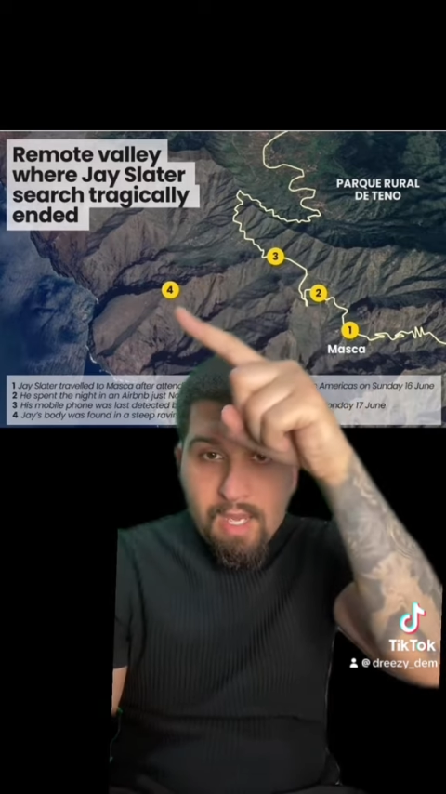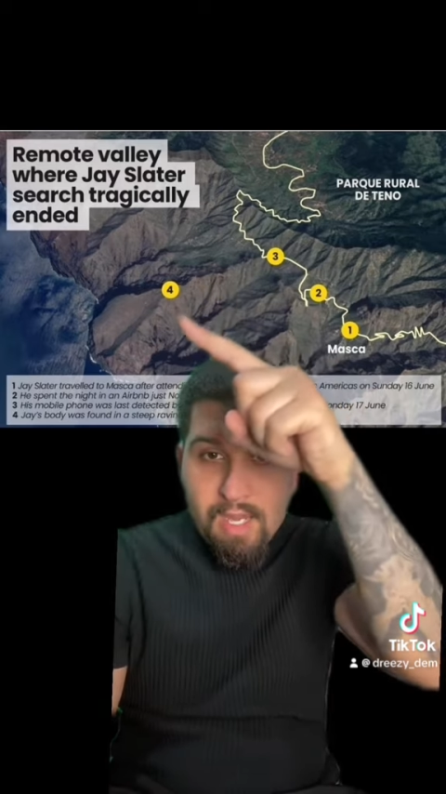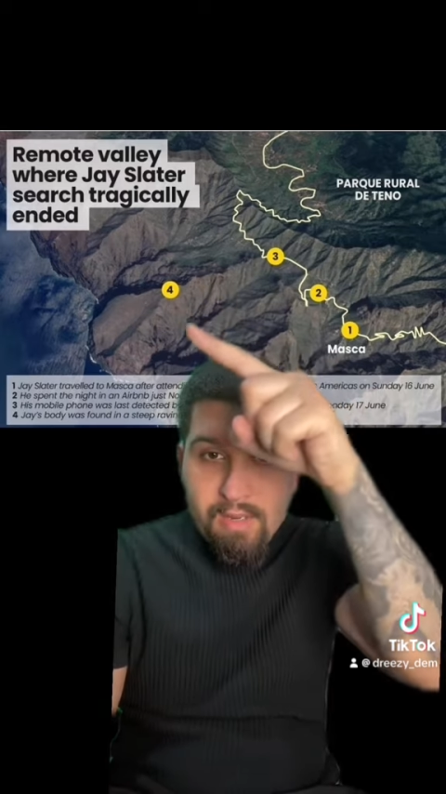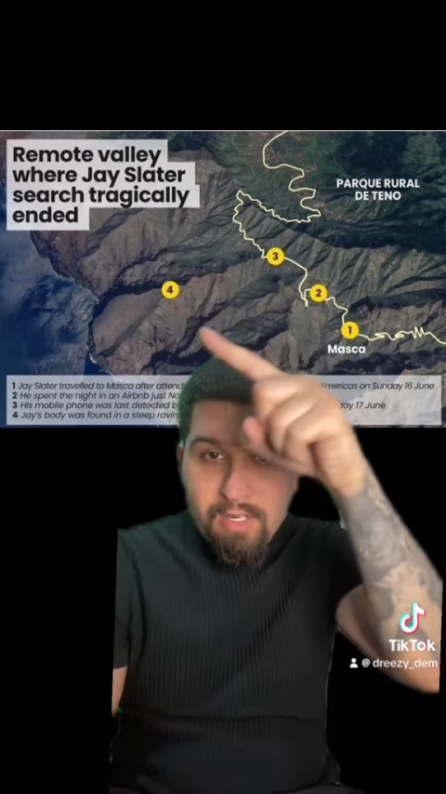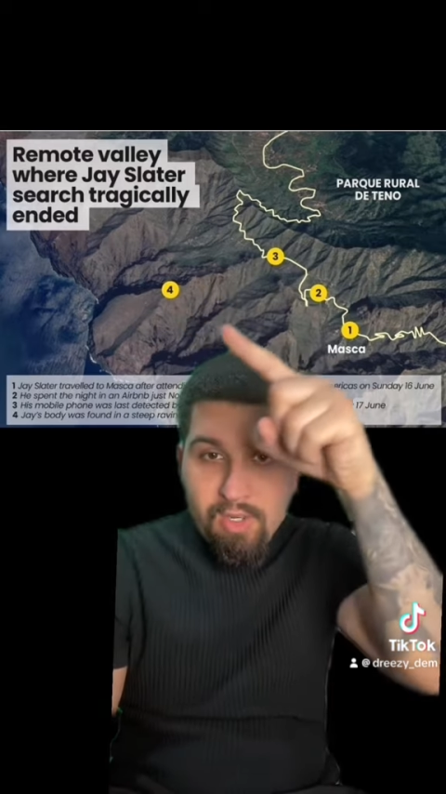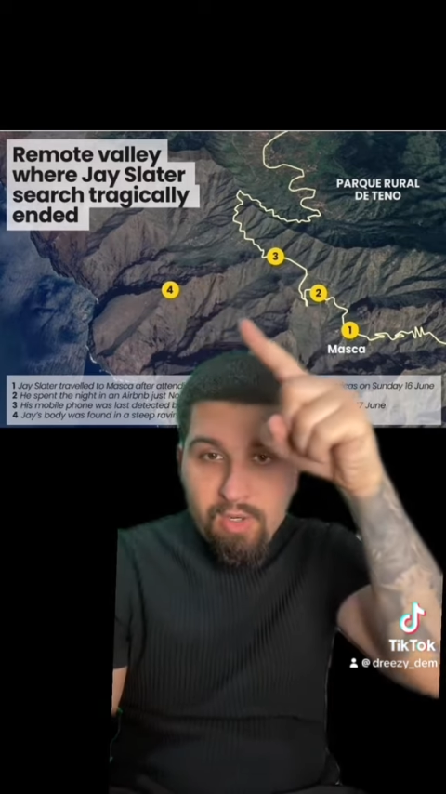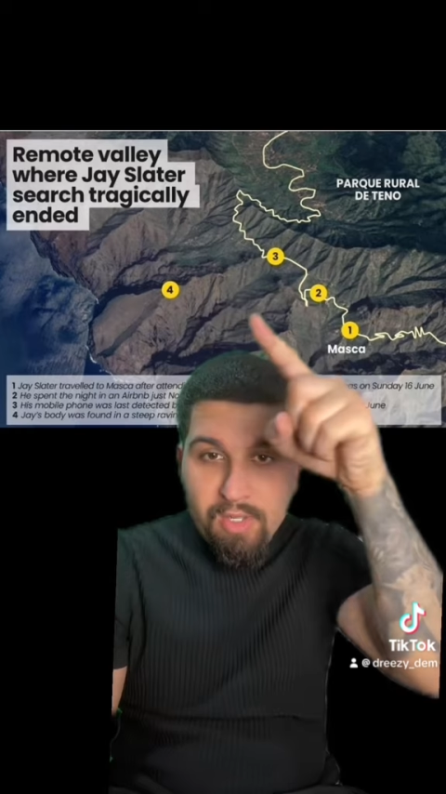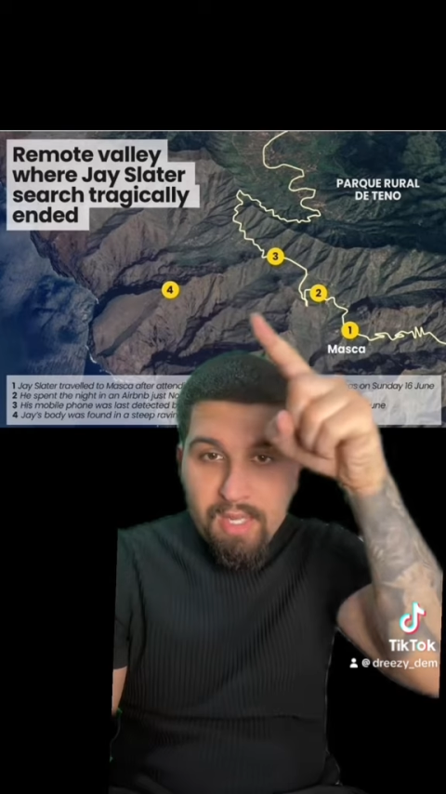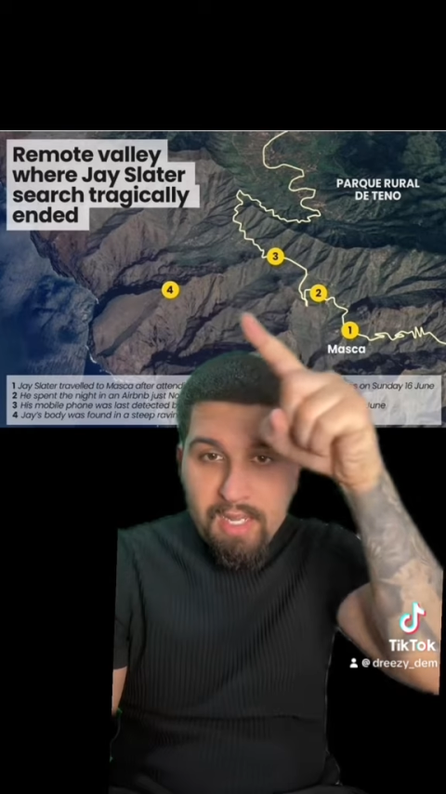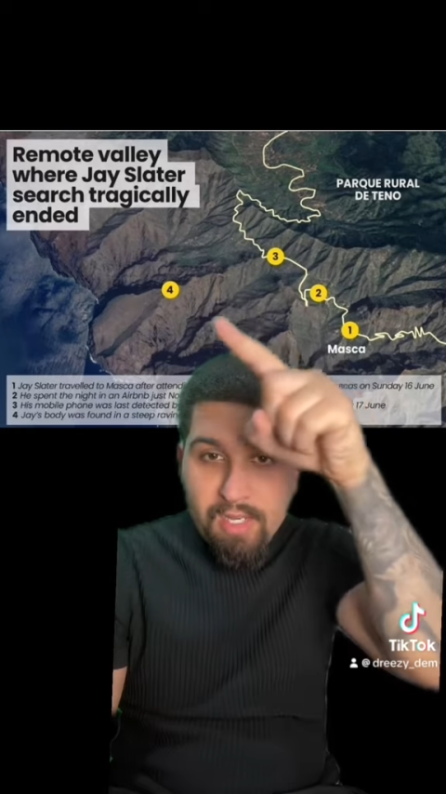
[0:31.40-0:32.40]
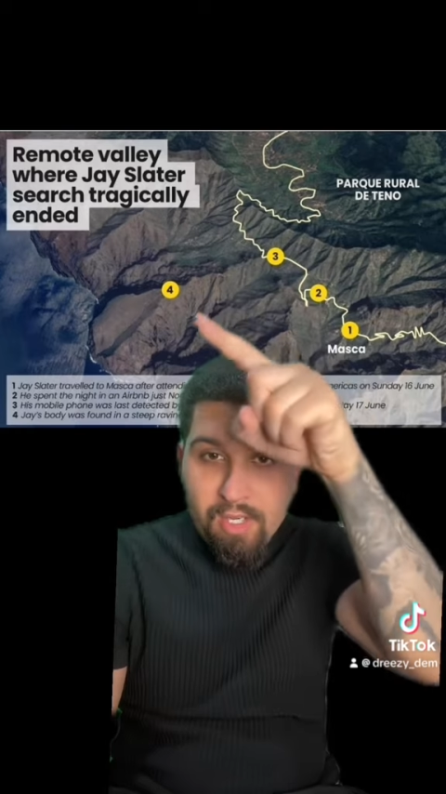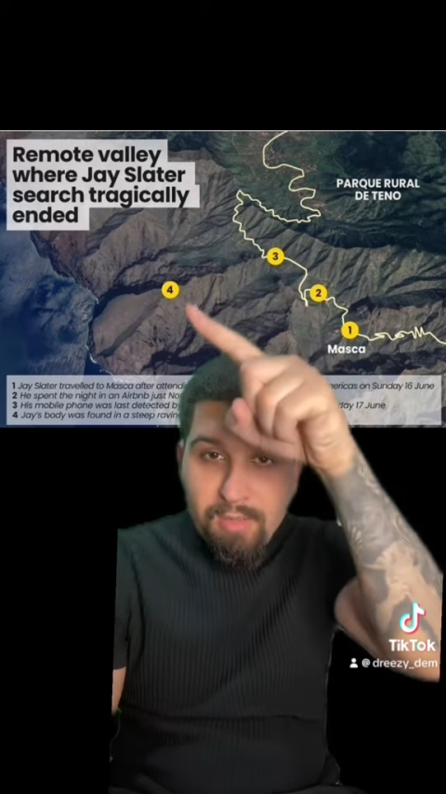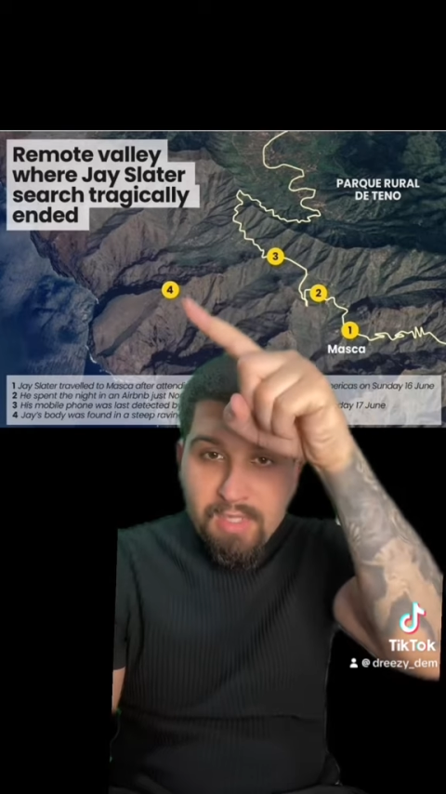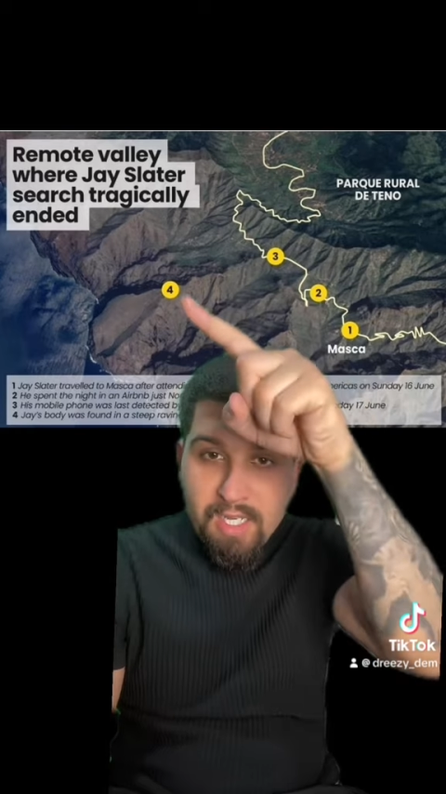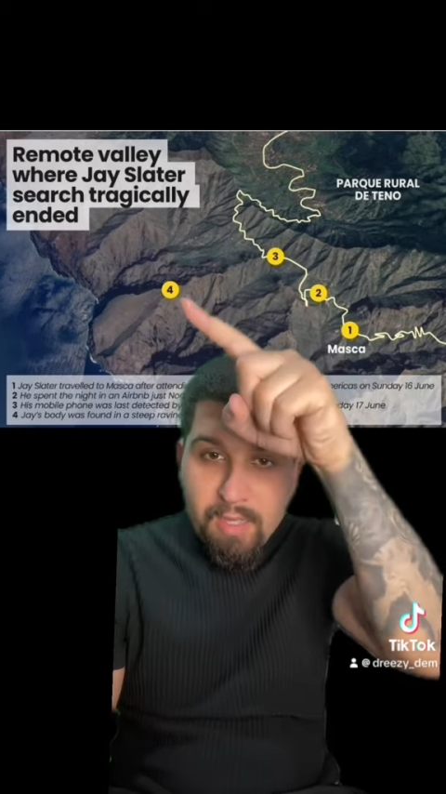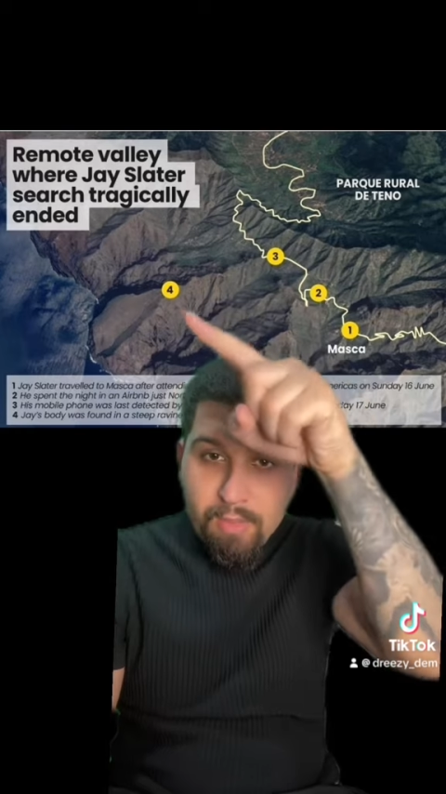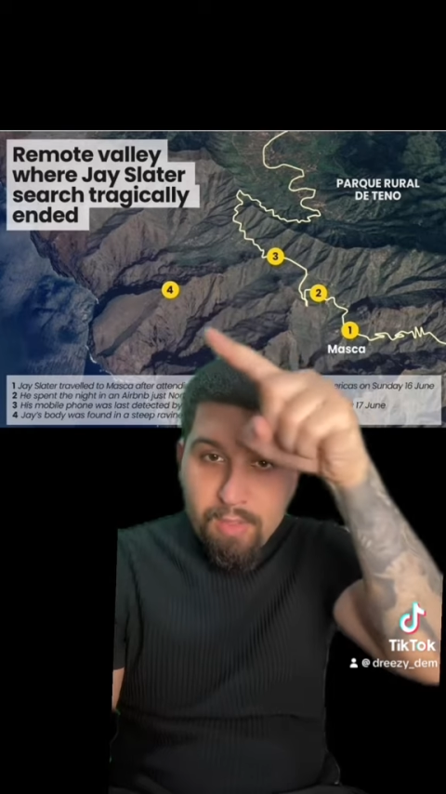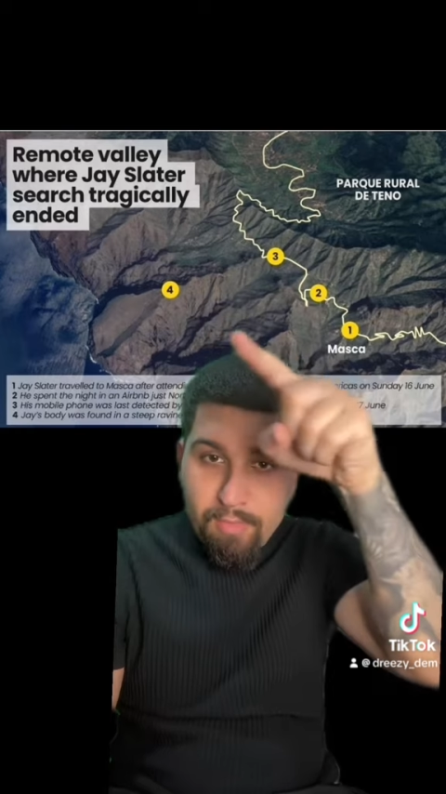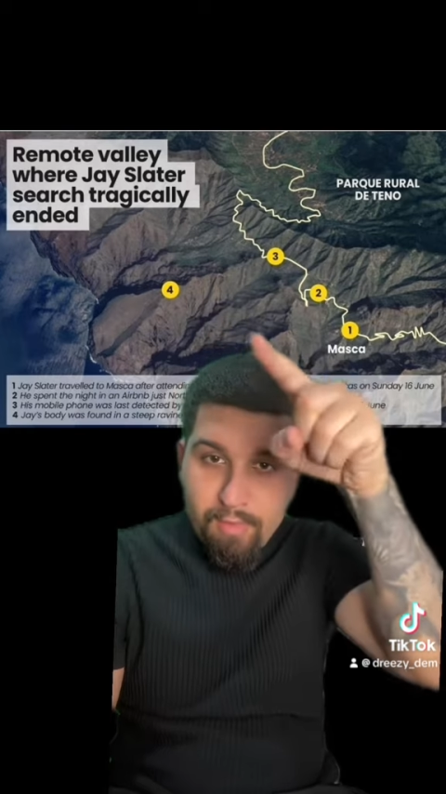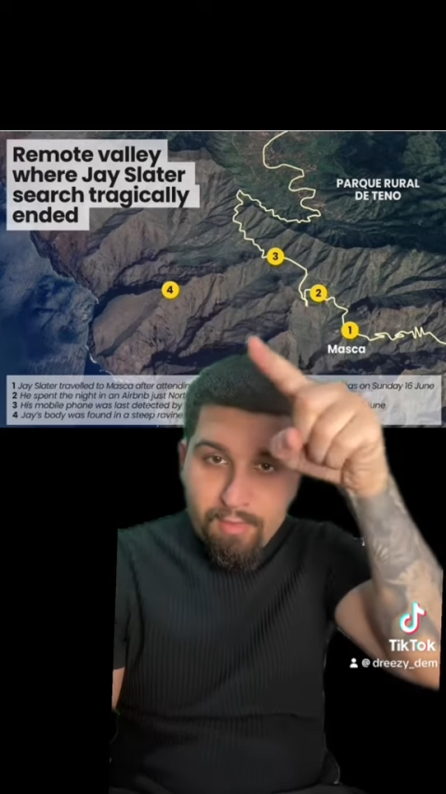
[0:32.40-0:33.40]
And if you look at the helicopter, he was
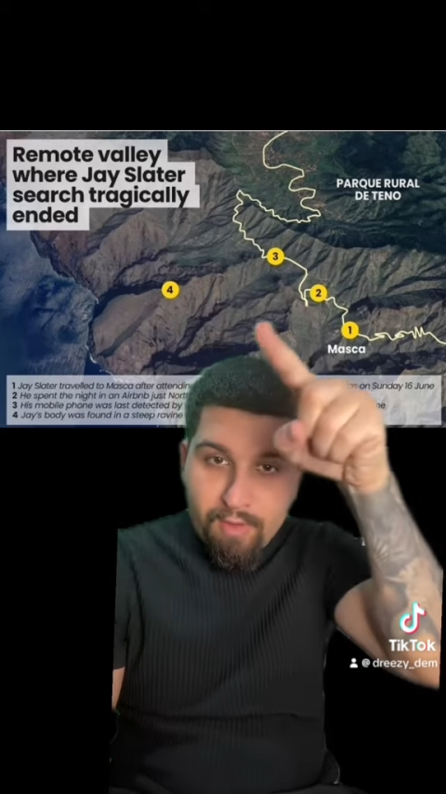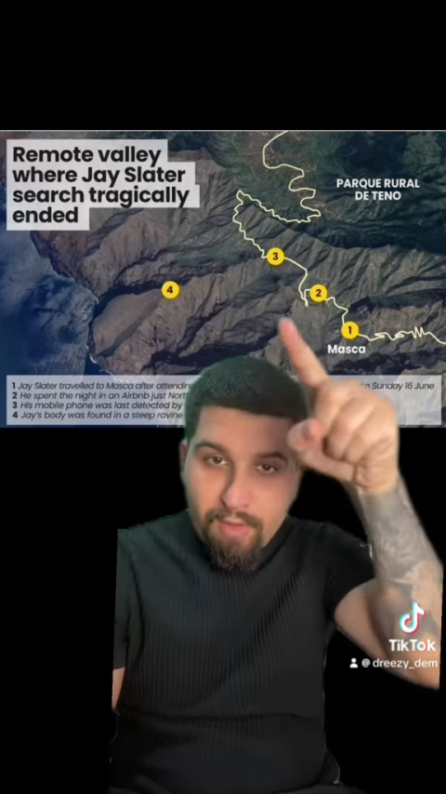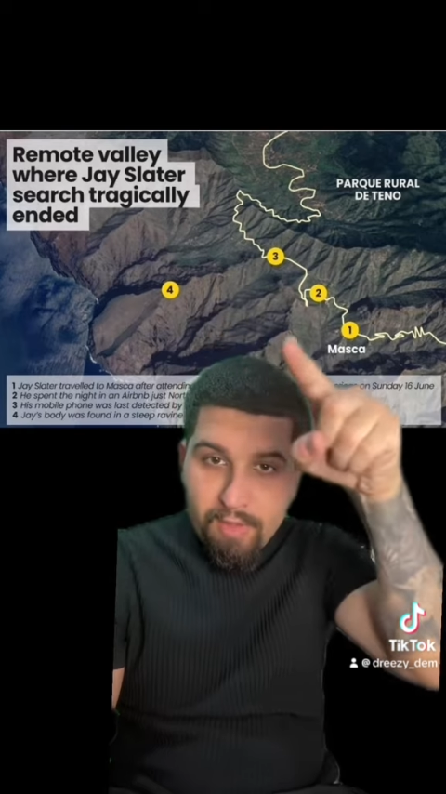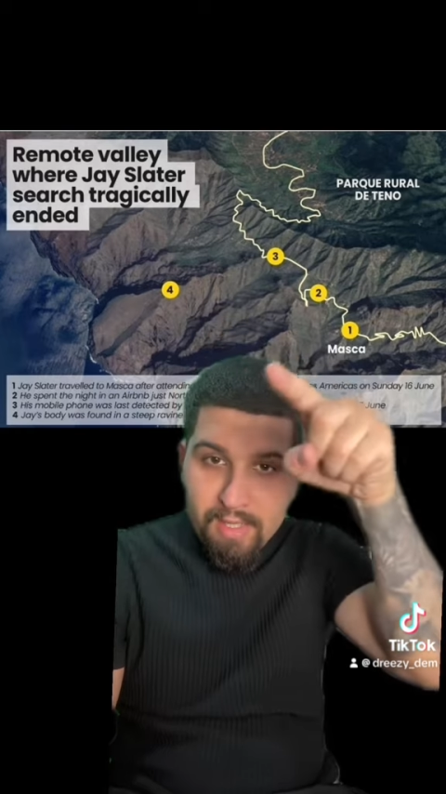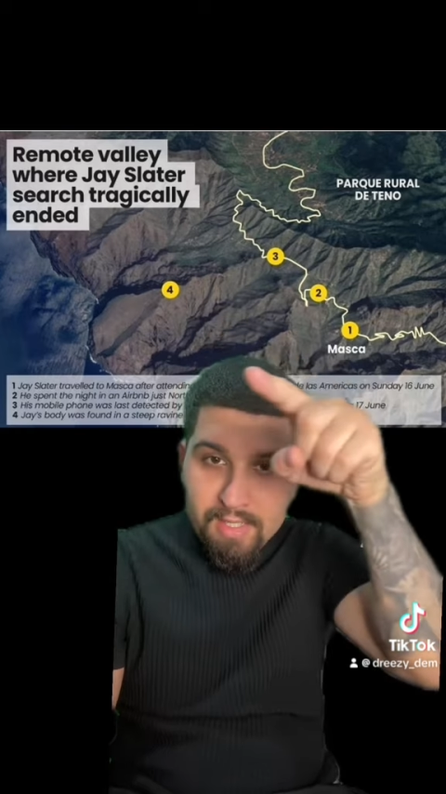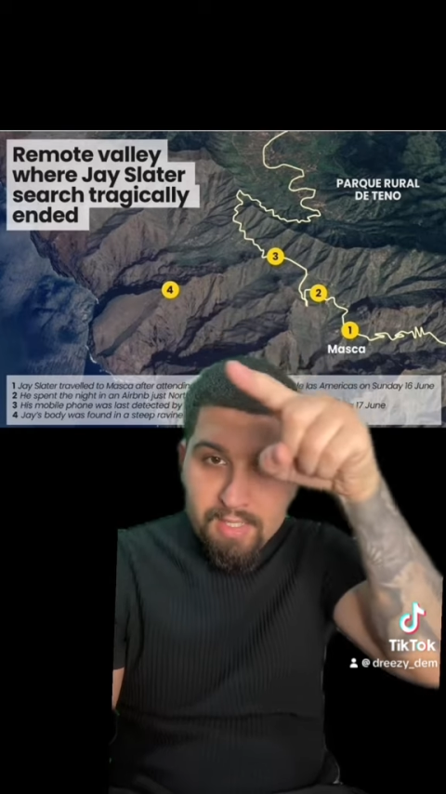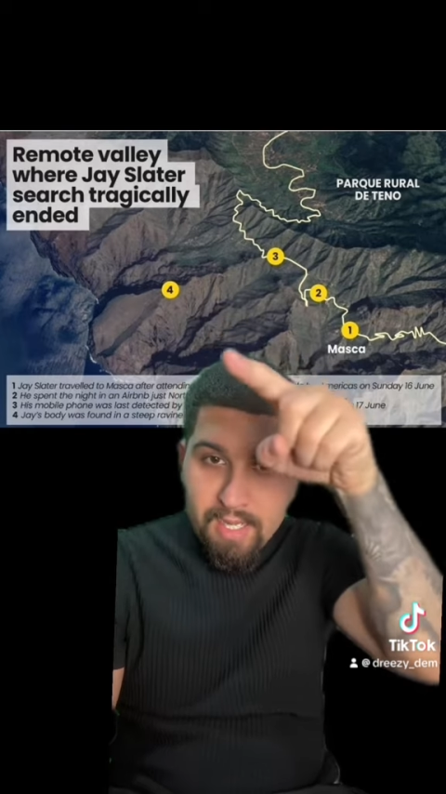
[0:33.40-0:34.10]
above all this.